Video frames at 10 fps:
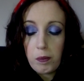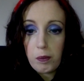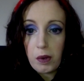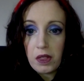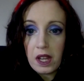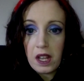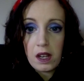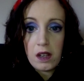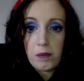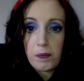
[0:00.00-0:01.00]
but
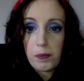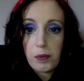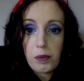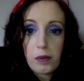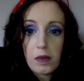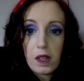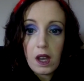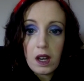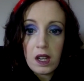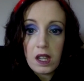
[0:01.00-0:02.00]
then
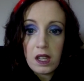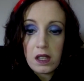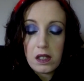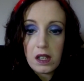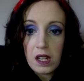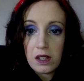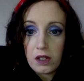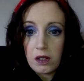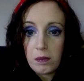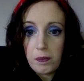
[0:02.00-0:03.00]
I ended
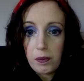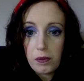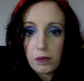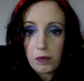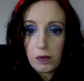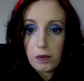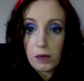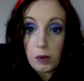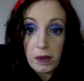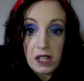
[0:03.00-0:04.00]
up
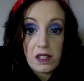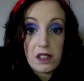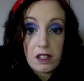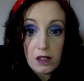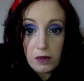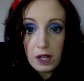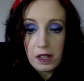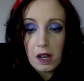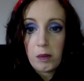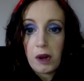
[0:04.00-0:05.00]
not being successful in
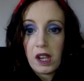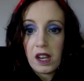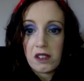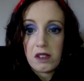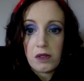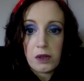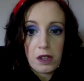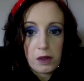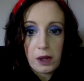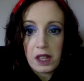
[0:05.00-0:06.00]
that, but I asked if there was
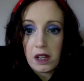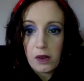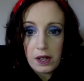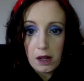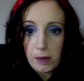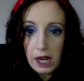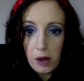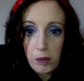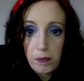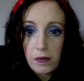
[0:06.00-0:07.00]
any way that I could help
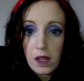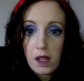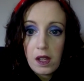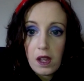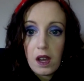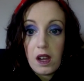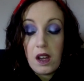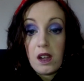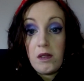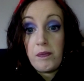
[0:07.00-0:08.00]
out.
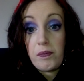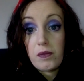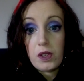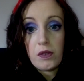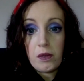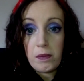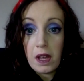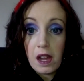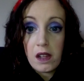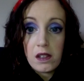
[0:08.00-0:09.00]
So from
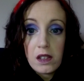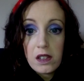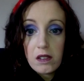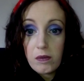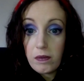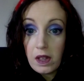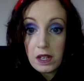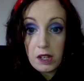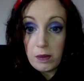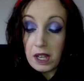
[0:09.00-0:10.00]
there, I
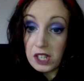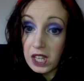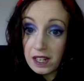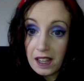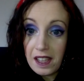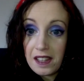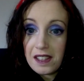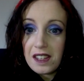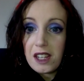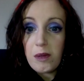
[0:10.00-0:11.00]
ended up stage kittening,
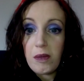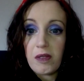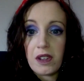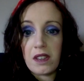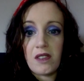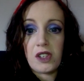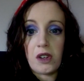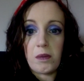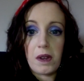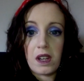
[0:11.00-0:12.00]
my first ever
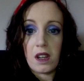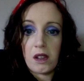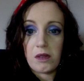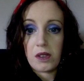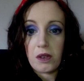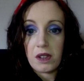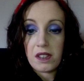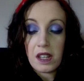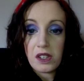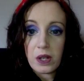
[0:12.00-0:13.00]
job. So
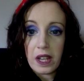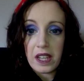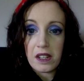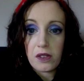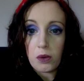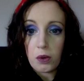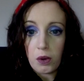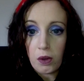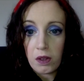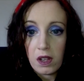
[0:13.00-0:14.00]
essentially it's
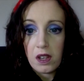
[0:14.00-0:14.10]
all